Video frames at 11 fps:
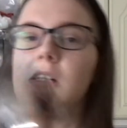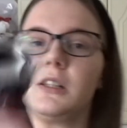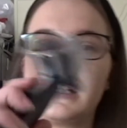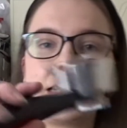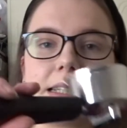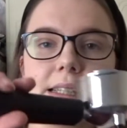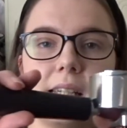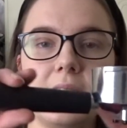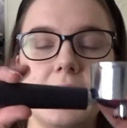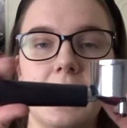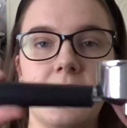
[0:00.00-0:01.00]
you can see
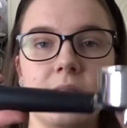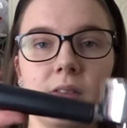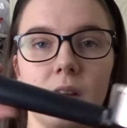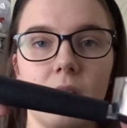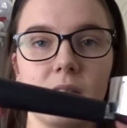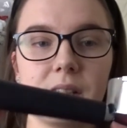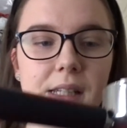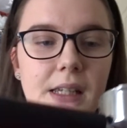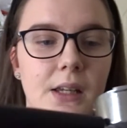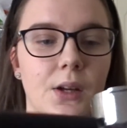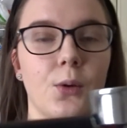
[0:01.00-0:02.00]
here,
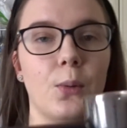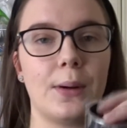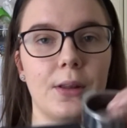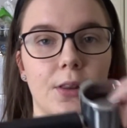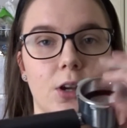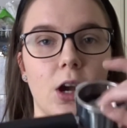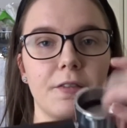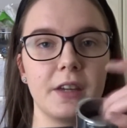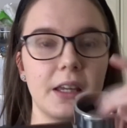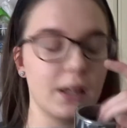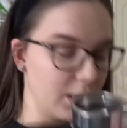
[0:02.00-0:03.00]
obviously the
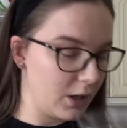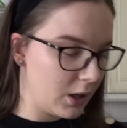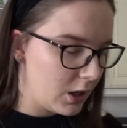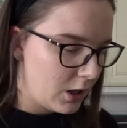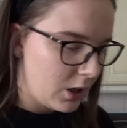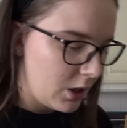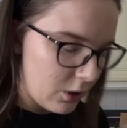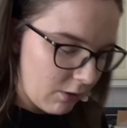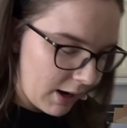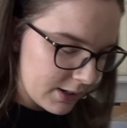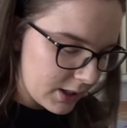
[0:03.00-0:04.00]
coffee
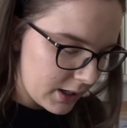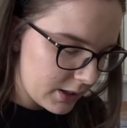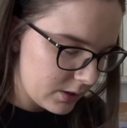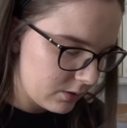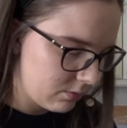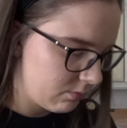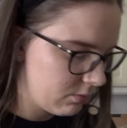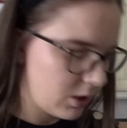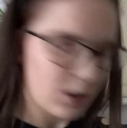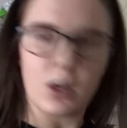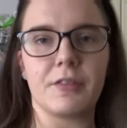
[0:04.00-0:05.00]
grinder,
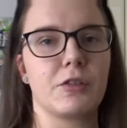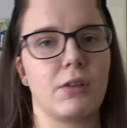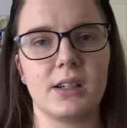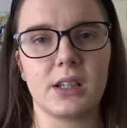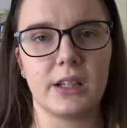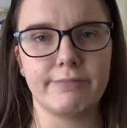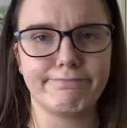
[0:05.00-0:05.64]
not the coffee grinder,